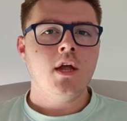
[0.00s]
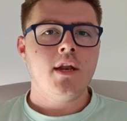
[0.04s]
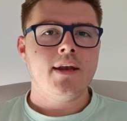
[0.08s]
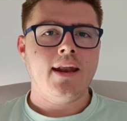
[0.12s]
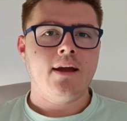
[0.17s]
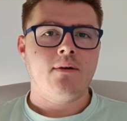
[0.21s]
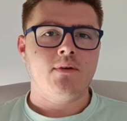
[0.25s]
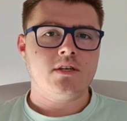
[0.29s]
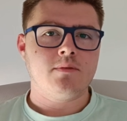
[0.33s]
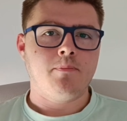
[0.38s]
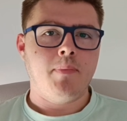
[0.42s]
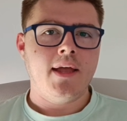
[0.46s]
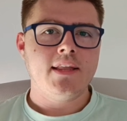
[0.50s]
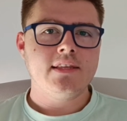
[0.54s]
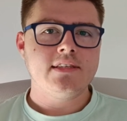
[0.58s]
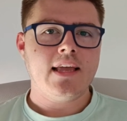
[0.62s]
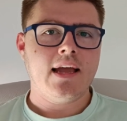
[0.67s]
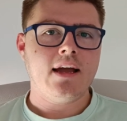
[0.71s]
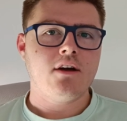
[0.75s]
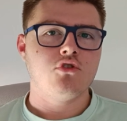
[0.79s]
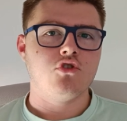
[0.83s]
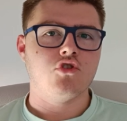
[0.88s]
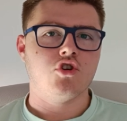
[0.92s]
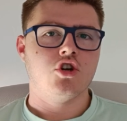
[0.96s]
Now, it depends
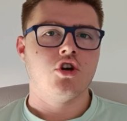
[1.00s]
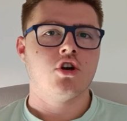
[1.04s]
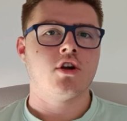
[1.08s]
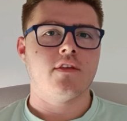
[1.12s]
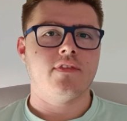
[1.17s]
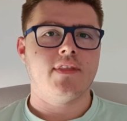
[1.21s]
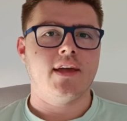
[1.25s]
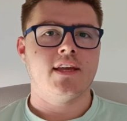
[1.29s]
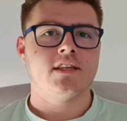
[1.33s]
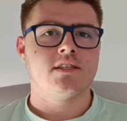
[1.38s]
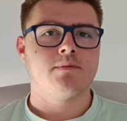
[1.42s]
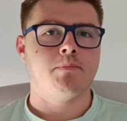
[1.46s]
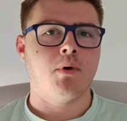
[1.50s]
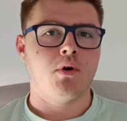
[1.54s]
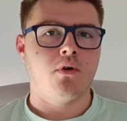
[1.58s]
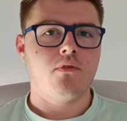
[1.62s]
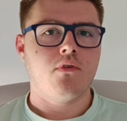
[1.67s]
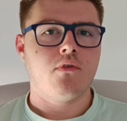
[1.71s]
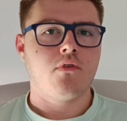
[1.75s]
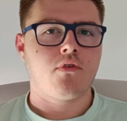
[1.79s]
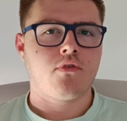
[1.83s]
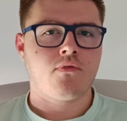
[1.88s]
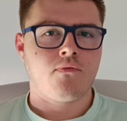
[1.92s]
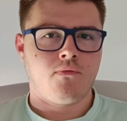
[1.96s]
how you look at this,
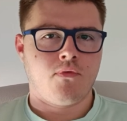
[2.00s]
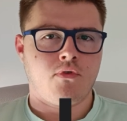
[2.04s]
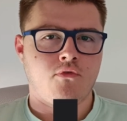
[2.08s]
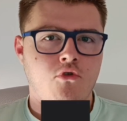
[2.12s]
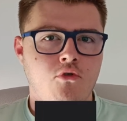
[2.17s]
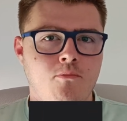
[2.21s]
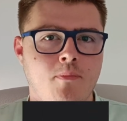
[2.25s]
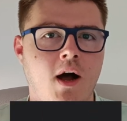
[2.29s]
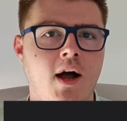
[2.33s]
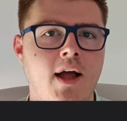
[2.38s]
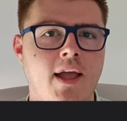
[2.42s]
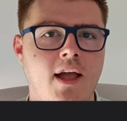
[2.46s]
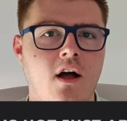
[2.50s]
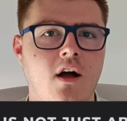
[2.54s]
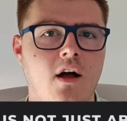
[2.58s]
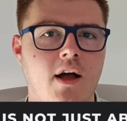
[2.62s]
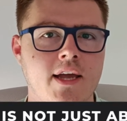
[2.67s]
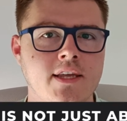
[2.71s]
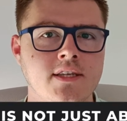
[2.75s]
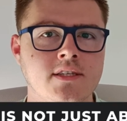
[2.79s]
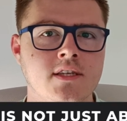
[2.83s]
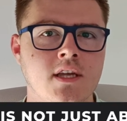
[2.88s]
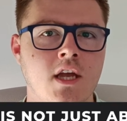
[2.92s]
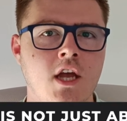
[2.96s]
but through my
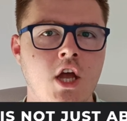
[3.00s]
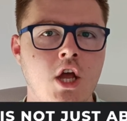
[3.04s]
eyes,